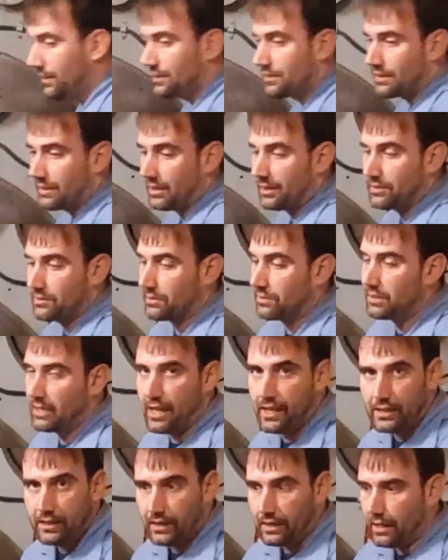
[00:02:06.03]
these things are
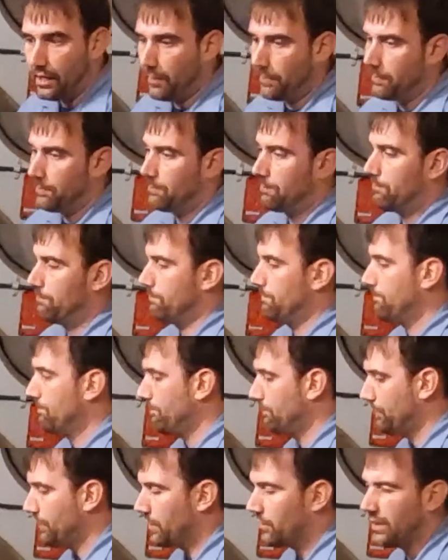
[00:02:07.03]
taking up,
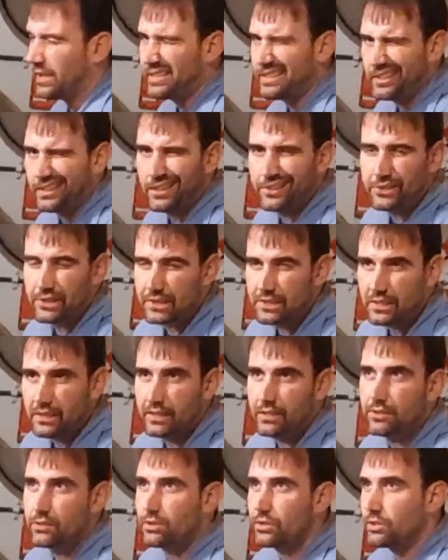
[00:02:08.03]
they're 18 inches
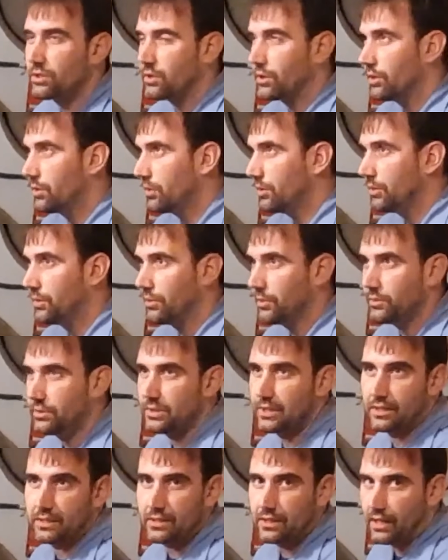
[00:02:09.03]
each, so
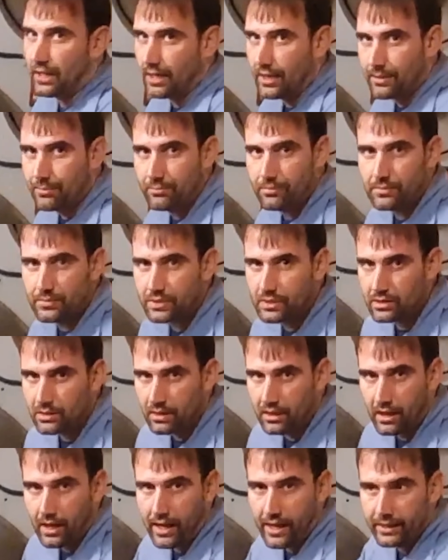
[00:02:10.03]
six times
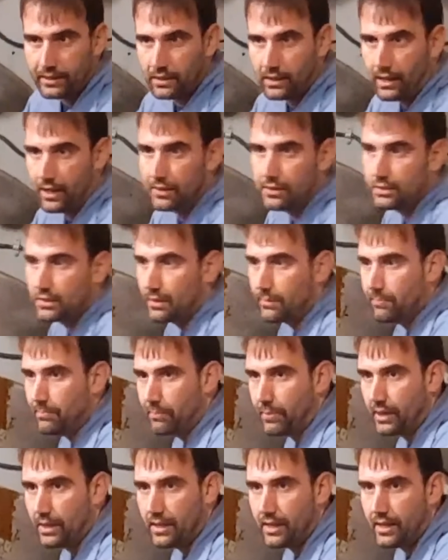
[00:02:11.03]
that ends
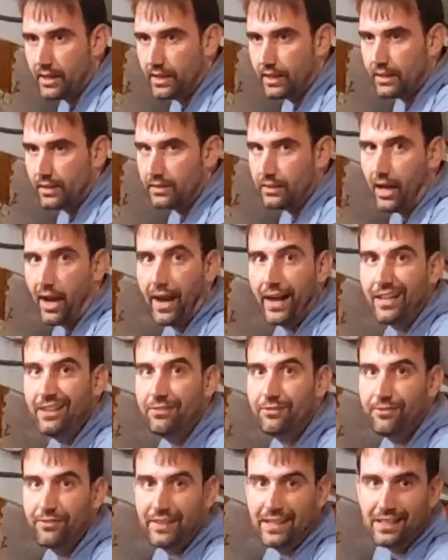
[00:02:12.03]
up being
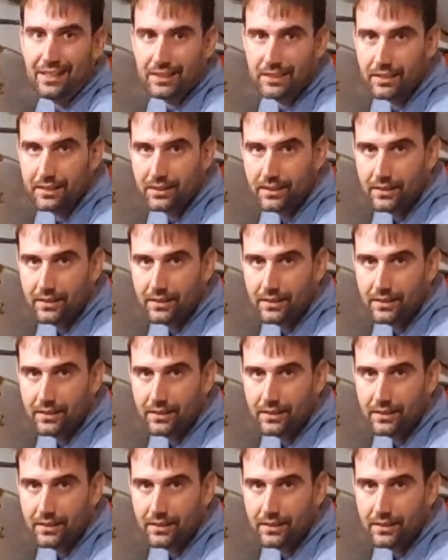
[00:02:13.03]
nine feet.